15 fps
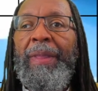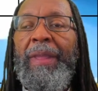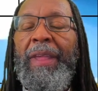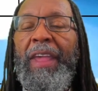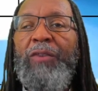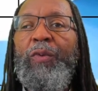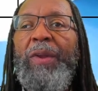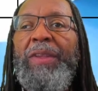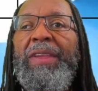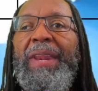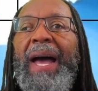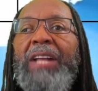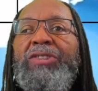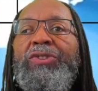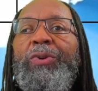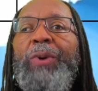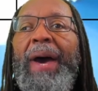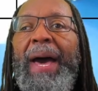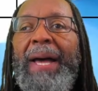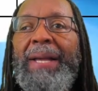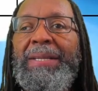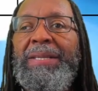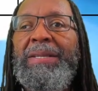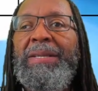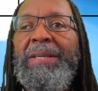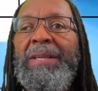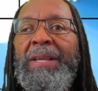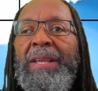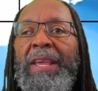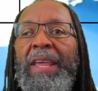is reaching out to us,
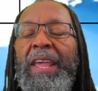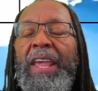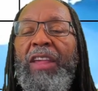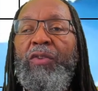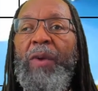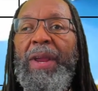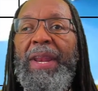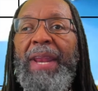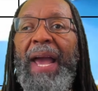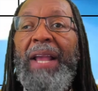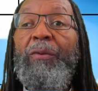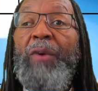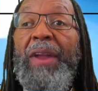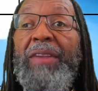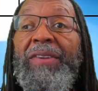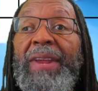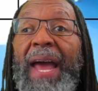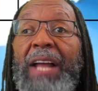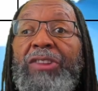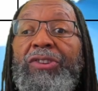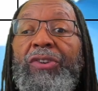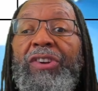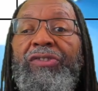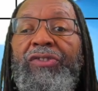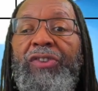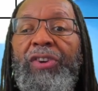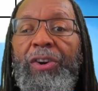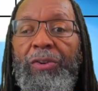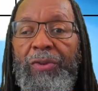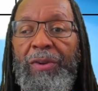is reaching out, reaching out to his
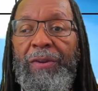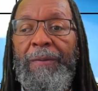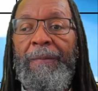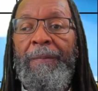children.